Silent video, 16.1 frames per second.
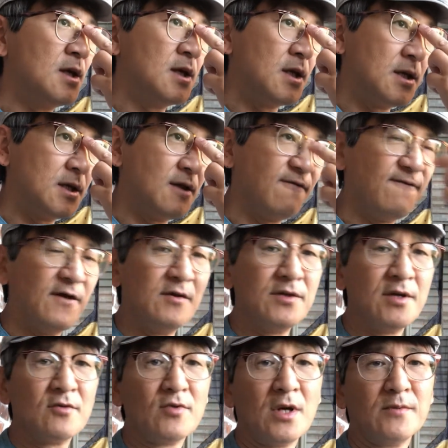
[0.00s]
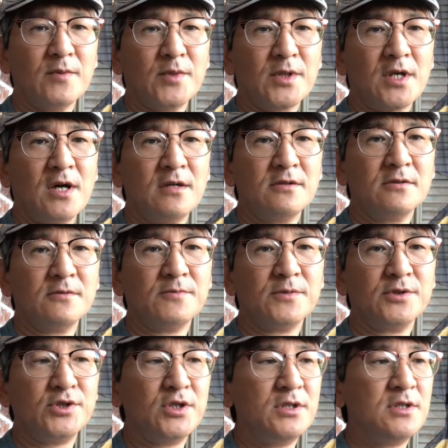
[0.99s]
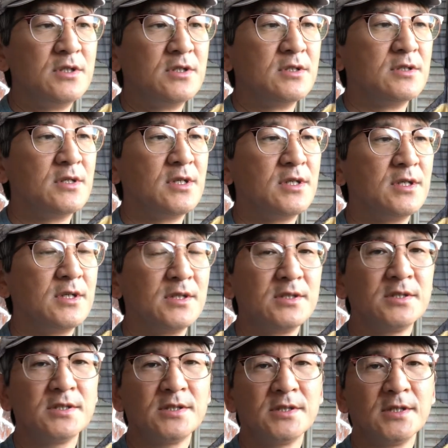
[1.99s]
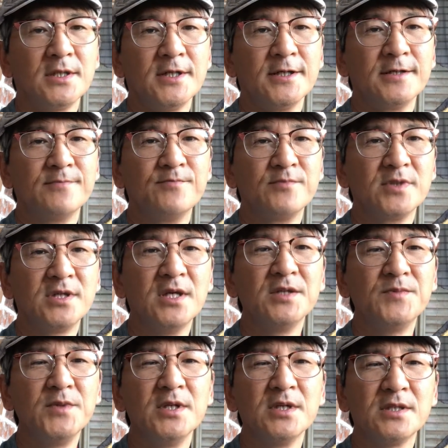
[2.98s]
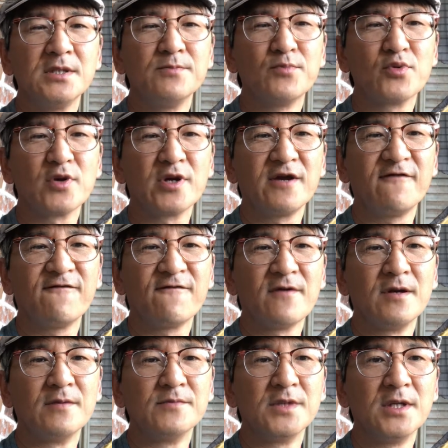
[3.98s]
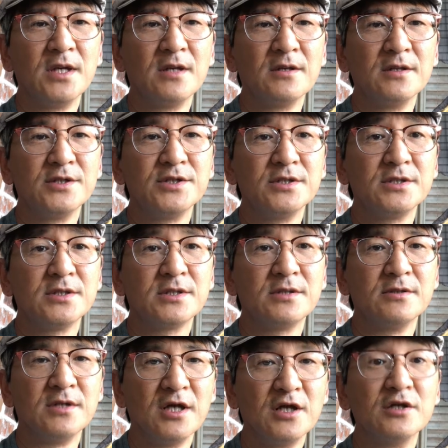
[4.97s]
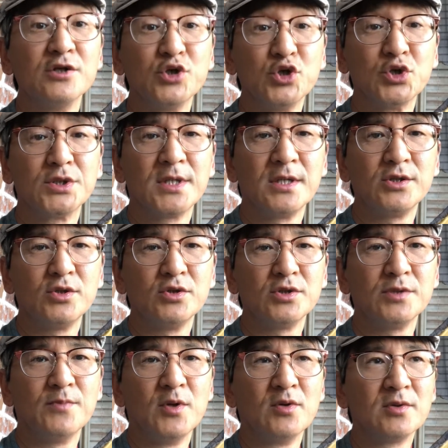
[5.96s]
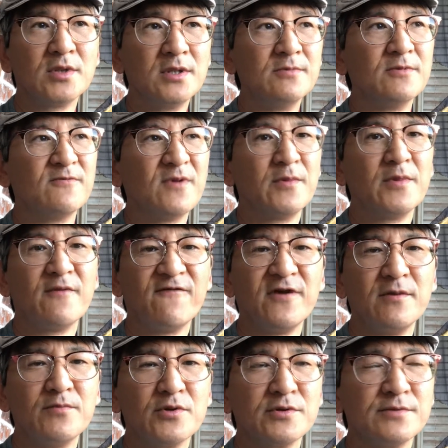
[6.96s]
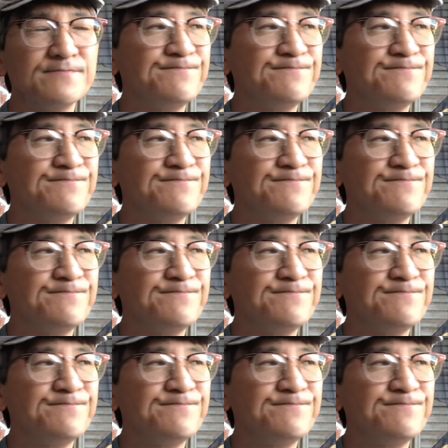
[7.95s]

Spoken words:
And I found that Robert McConnell, Virginia, gives me a good break from the Englishes that you smoke, even from the vapor.